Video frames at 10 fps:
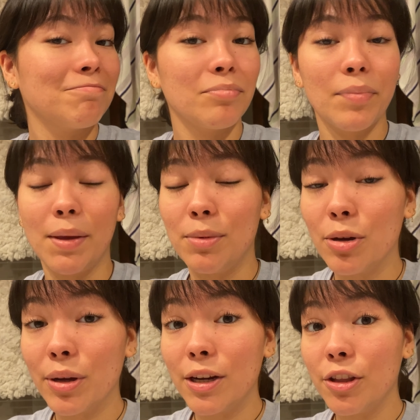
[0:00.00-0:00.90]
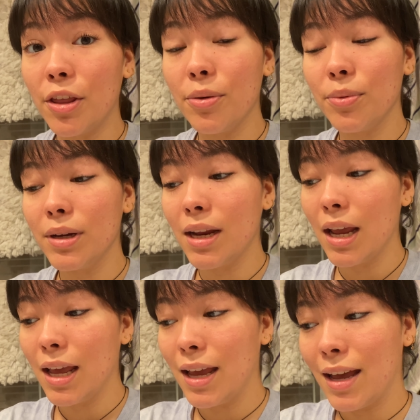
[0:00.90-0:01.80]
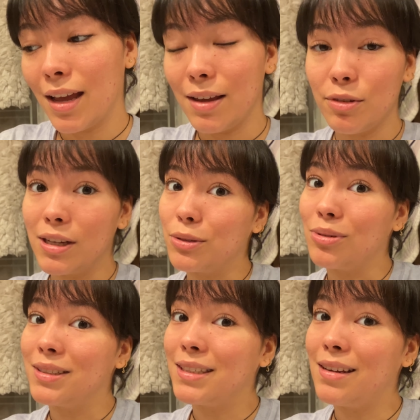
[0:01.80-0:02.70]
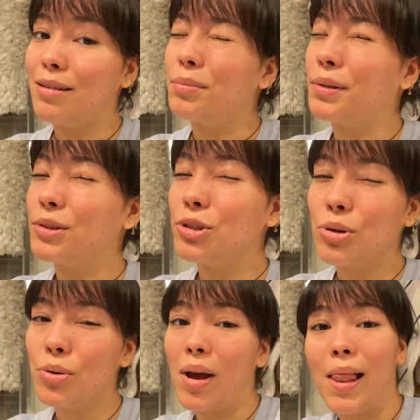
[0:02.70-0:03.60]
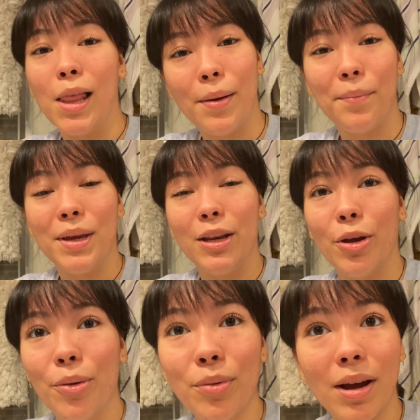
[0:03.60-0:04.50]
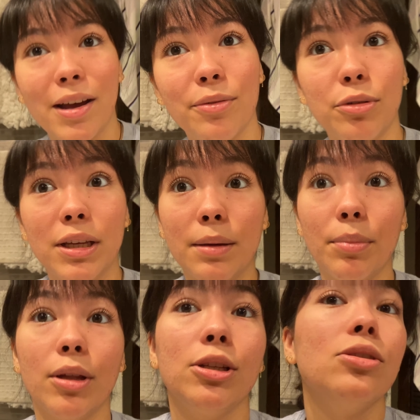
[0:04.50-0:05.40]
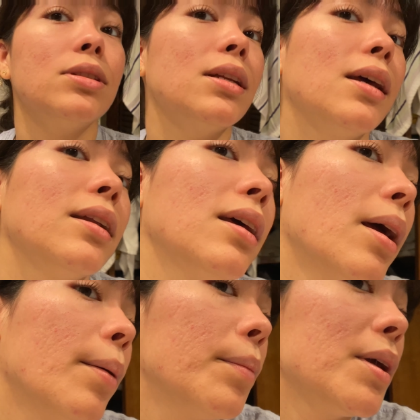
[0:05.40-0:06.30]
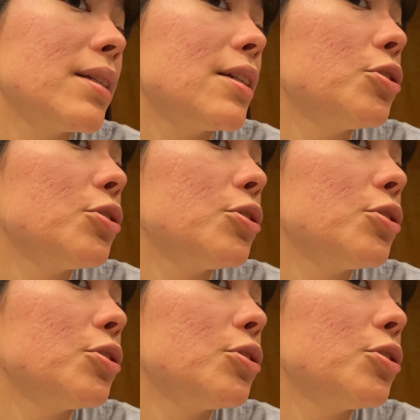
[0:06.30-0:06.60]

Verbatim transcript: maybe i'll get another one uh, if you guys want to see in month two let me know i will keep on using it because i